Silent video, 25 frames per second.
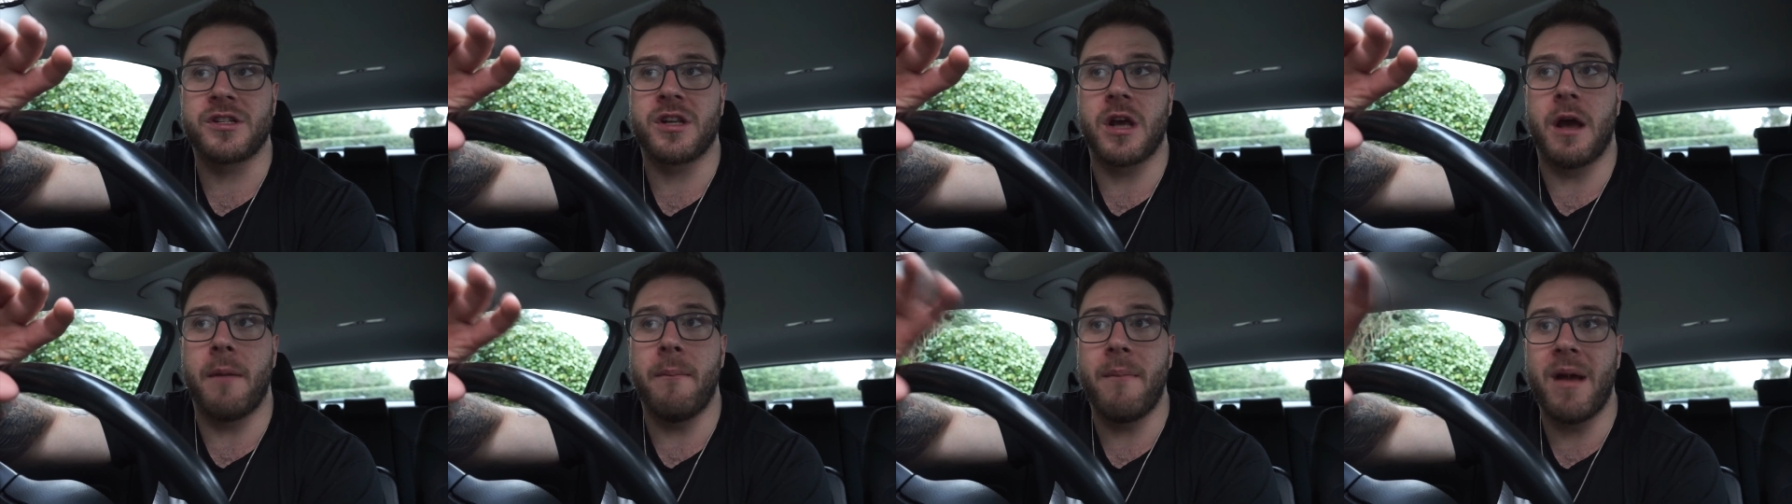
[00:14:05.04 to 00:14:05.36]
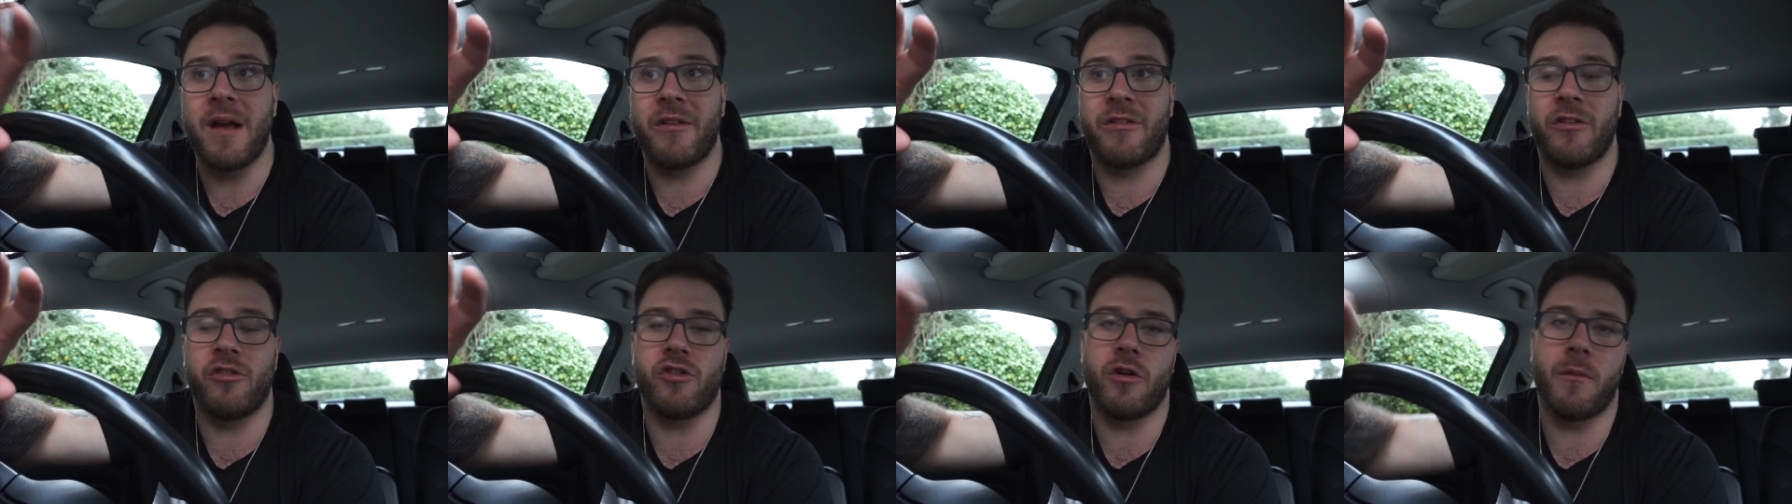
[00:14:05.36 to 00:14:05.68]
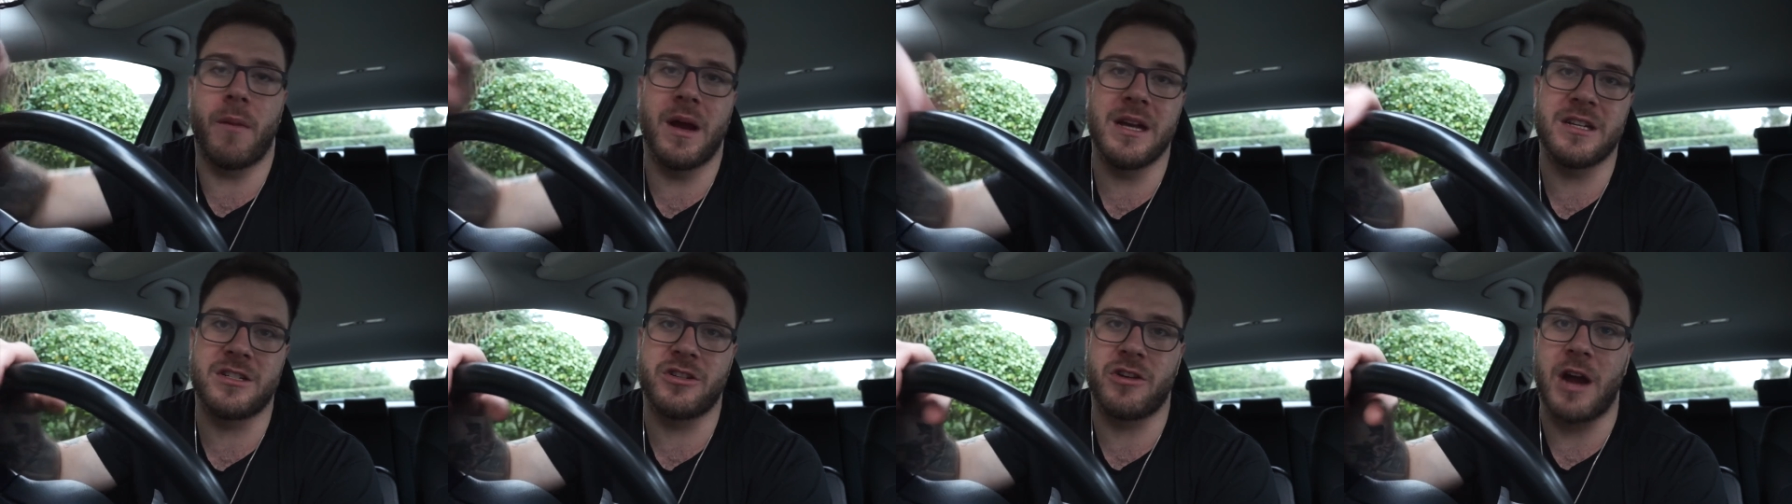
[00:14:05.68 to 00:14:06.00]
a message on
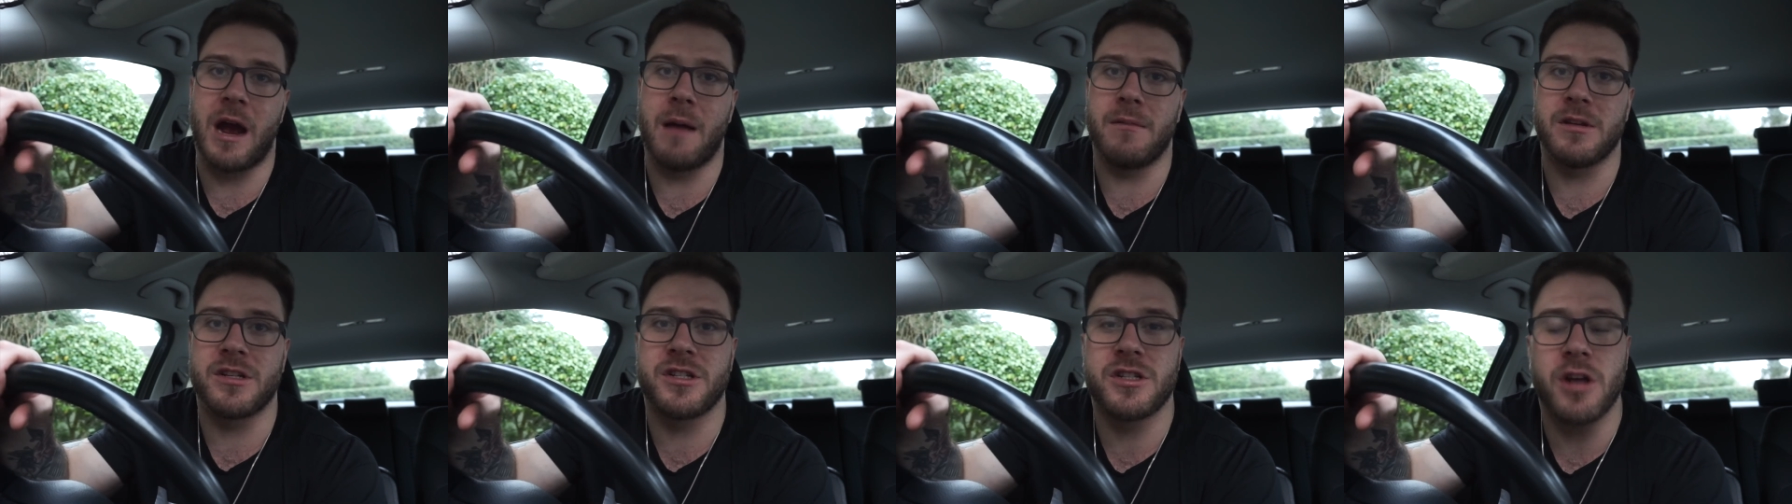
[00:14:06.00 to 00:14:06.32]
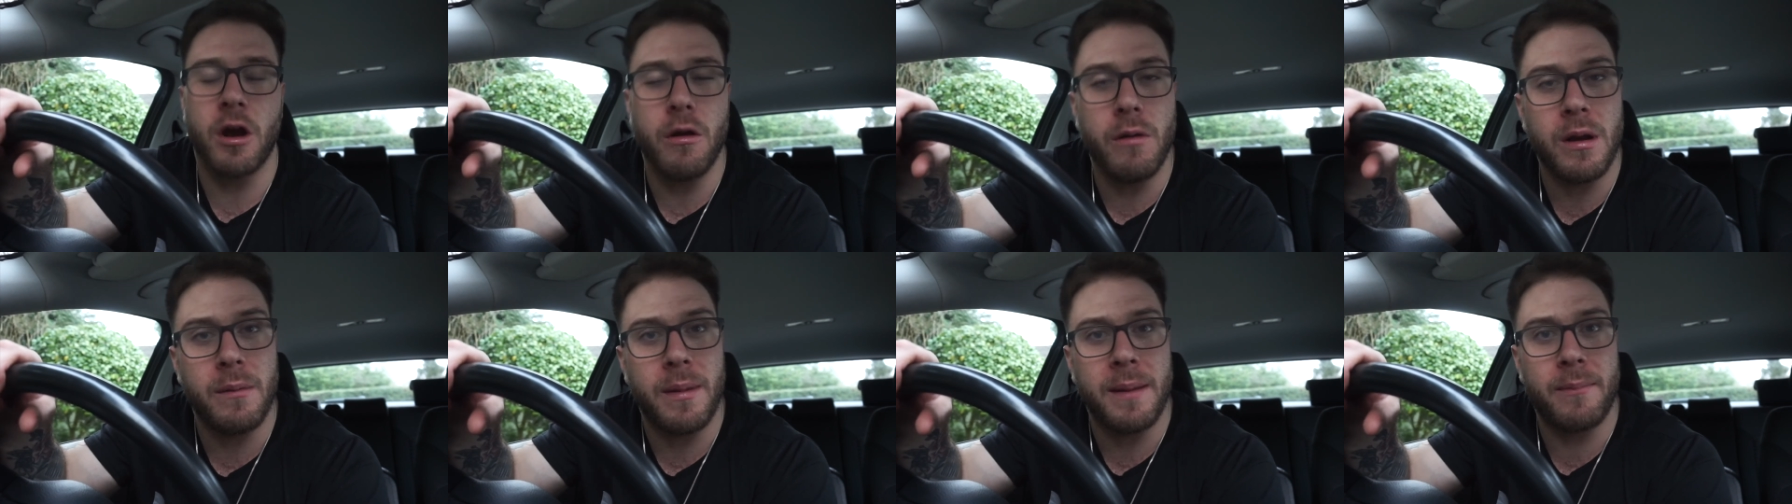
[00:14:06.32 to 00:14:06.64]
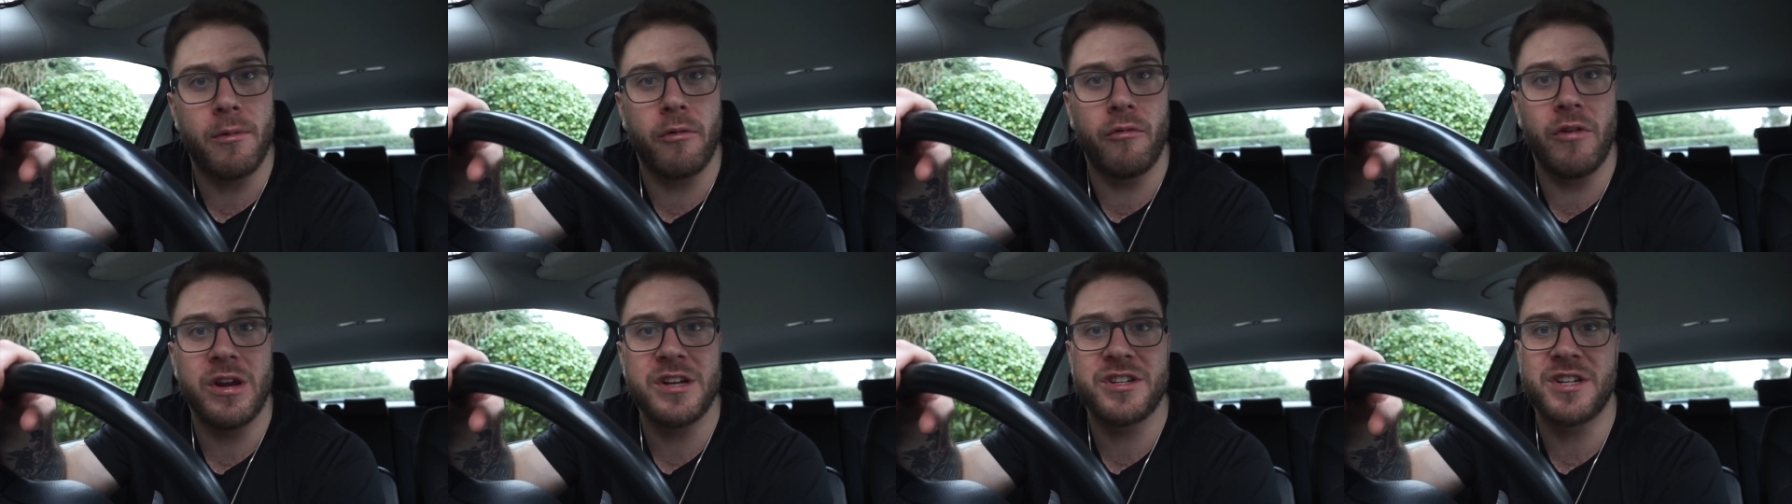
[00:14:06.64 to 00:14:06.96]
my Instagram, and so many
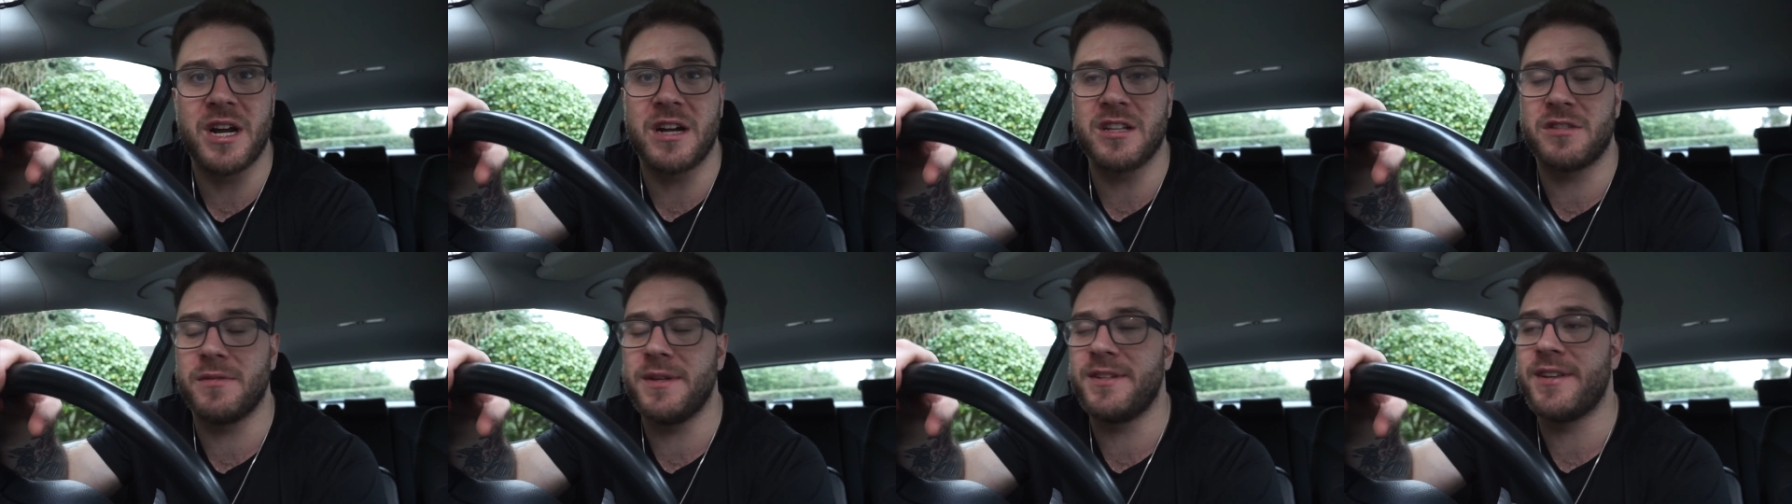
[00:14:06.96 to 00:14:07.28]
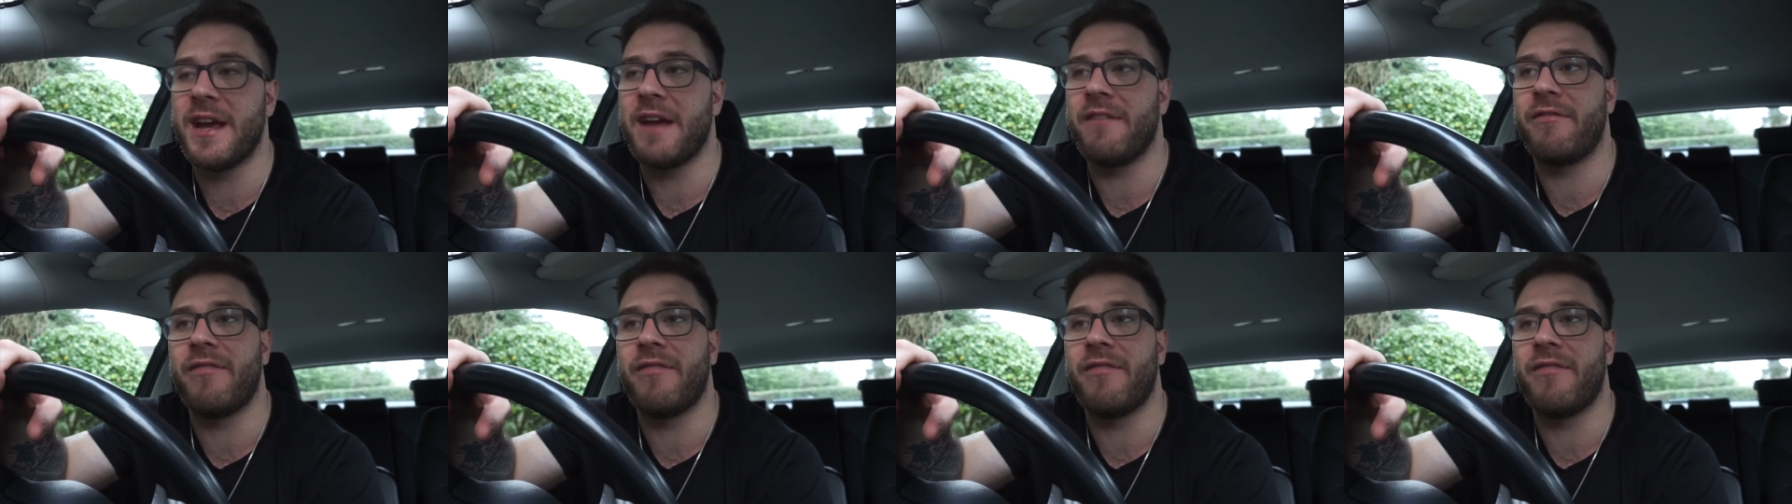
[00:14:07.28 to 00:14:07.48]
people reached out to me saying,